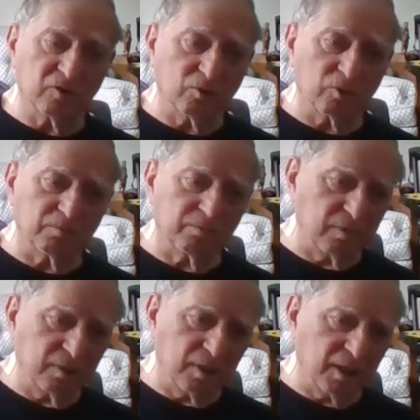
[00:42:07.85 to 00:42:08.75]
They were
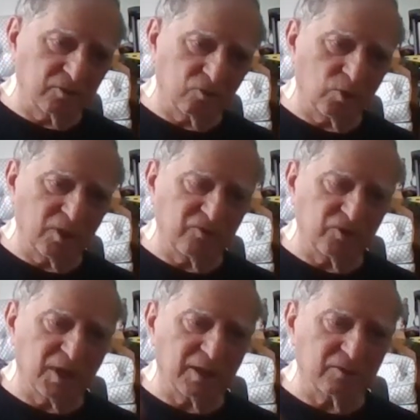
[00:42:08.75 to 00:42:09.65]
like 20
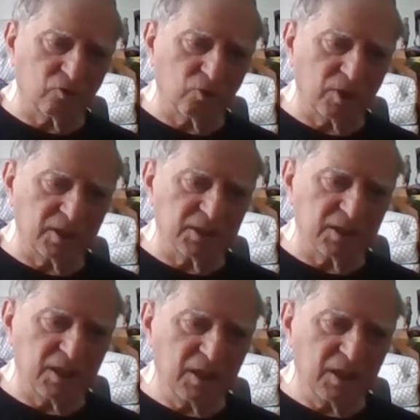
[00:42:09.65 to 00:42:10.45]
foot high trees.